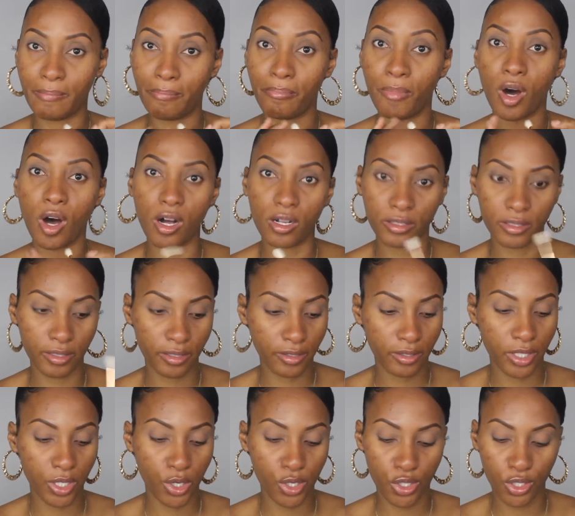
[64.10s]
bald.
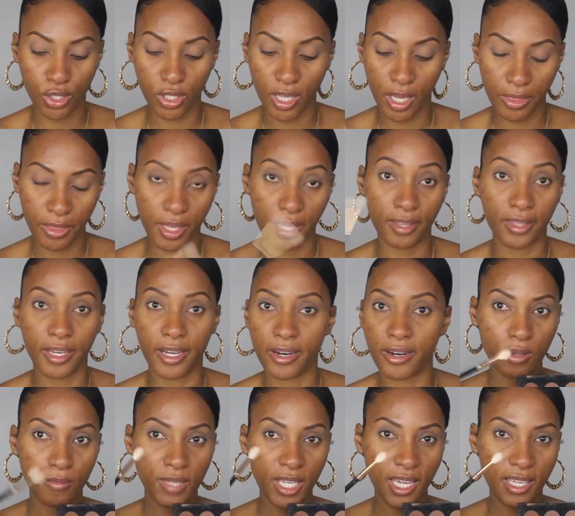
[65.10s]
There's nothing there.
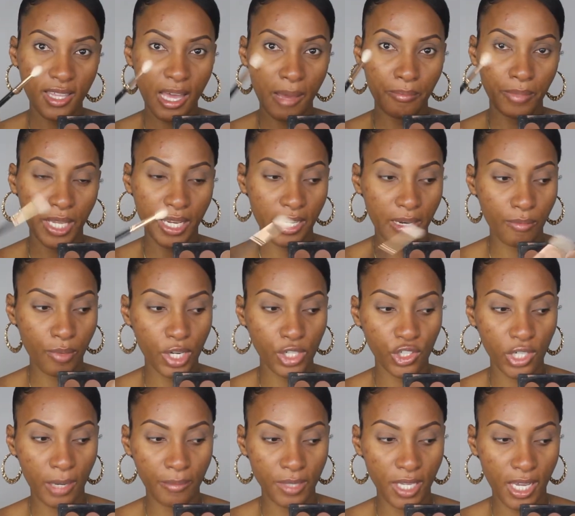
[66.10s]
I'm taking that blending
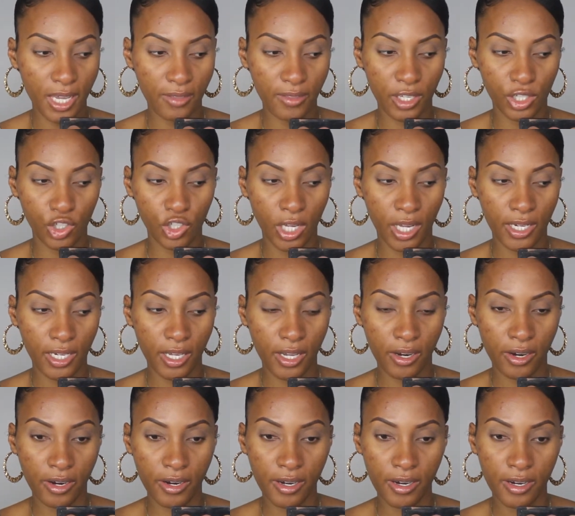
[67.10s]
brush and I'm taking this shade
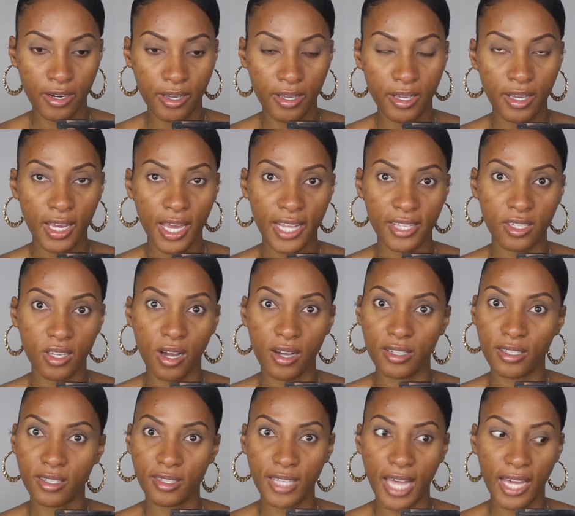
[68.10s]
here. It's
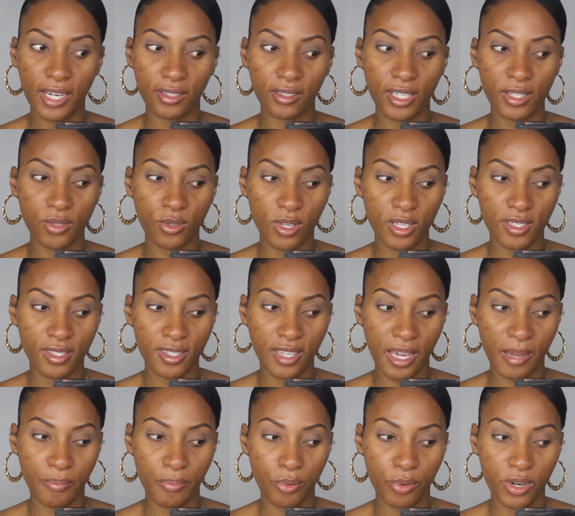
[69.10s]
called Saddle. As you can
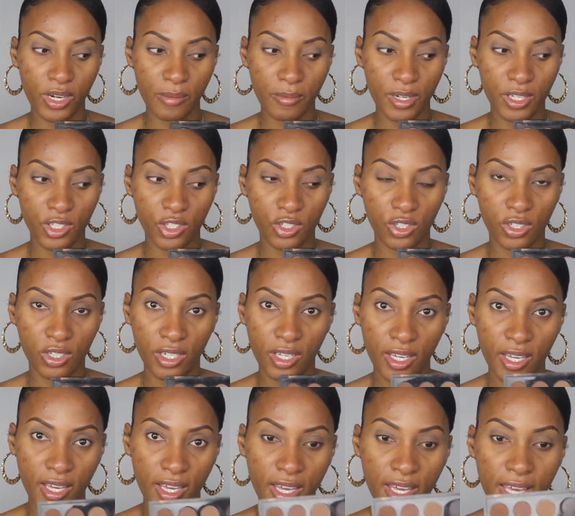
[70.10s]
see, I pretty much
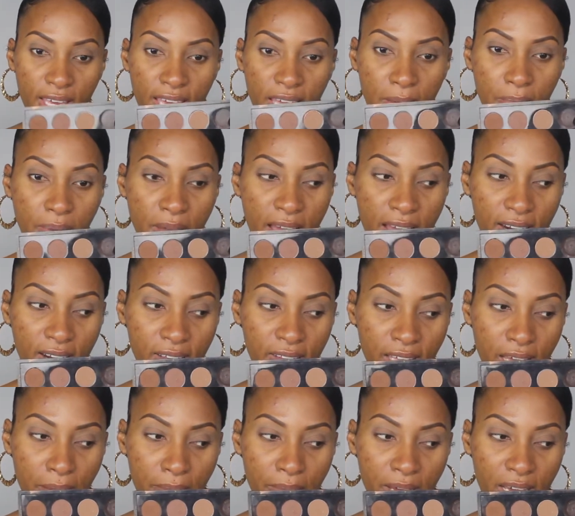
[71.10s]
hit pan on
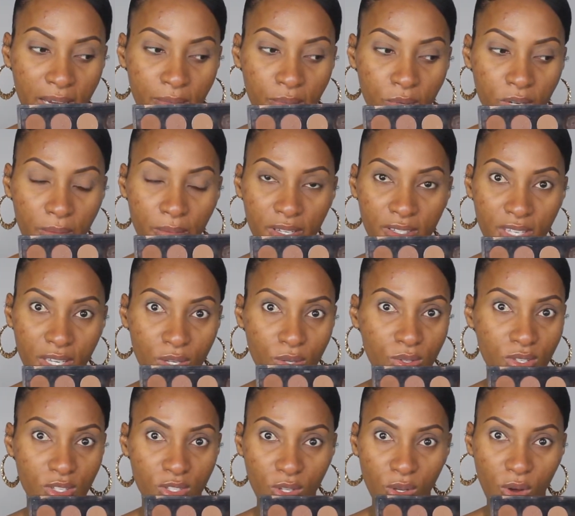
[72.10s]
that bad boy because I
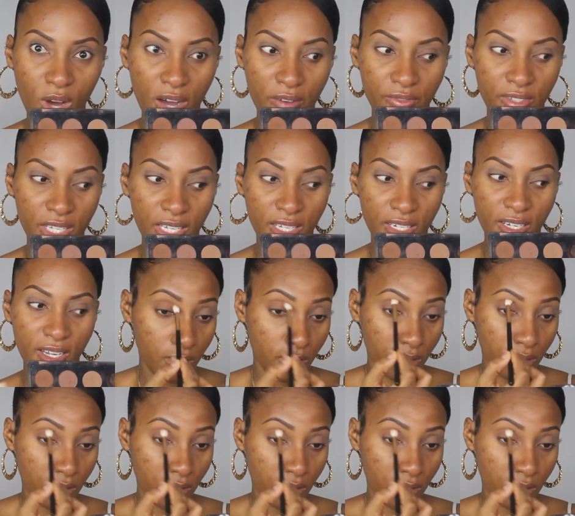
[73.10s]
use it so often.